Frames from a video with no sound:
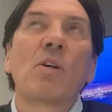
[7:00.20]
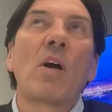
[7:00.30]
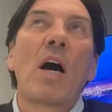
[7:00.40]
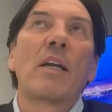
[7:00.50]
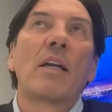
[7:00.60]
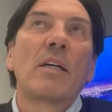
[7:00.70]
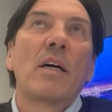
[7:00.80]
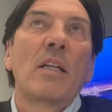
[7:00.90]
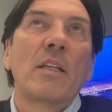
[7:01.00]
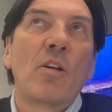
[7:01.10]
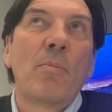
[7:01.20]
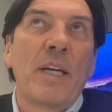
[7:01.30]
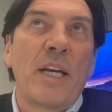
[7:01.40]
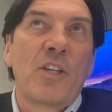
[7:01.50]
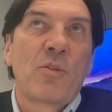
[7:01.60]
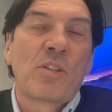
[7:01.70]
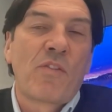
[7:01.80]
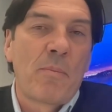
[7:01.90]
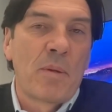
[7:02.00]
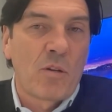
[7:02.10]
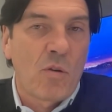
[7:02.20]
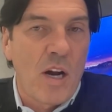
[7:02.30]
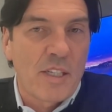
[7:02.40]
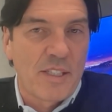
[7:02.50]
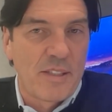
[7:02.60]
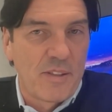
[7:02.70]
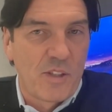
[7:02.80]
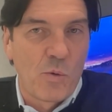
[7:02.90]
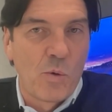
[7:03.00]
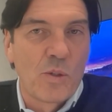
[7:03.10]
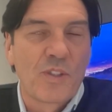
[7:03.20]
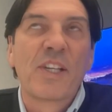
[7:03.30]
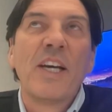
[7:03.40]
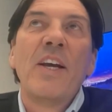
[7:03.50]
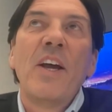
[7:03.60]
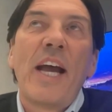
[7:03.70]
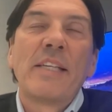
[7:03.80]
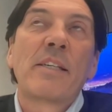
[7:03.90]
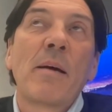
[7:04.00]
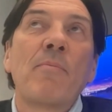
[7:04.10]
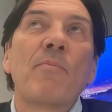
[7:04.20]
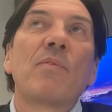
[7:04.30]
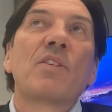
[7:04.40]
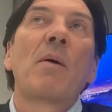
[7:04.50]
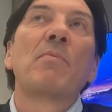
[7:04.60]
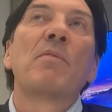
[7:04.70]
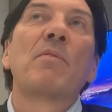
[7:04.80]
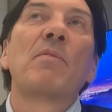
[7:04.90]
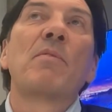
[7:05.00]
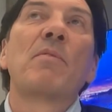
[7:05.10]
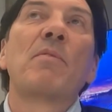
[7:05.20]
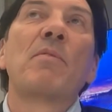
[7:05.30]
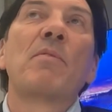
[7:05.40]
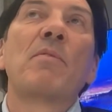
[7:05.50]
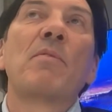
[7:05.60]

got a little bit of interest from the lacrosse schools and some Division I schools.